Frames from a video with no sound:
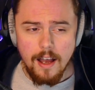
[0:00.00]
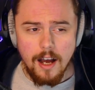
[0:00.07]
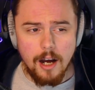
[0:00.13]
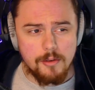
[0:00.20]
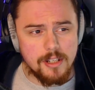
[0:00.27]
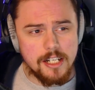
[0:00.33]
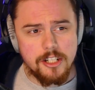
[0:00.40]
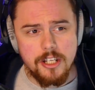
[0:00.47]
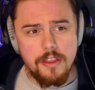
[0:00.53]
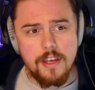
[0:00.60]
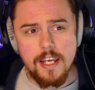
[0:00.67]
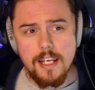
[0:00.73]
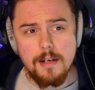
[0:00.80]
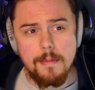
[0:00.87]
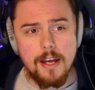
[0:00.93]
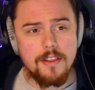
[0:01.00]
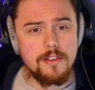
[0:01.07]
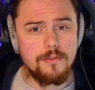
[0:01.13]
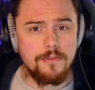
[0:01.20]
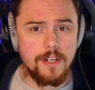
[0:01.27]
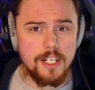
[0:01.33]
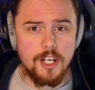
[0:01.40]
I was actually thinking about this
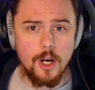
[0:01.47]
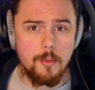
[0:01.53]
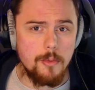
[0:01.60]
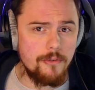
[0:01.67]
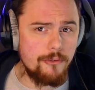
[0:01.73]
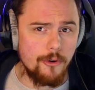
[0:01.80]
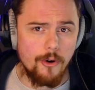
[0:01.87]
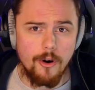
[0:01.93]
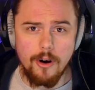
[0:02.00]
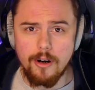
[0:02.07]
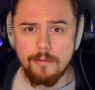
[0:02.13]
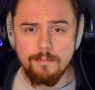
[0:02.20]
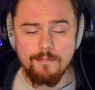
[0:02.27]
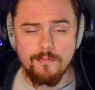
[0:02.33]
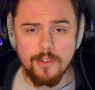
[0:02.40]
video before,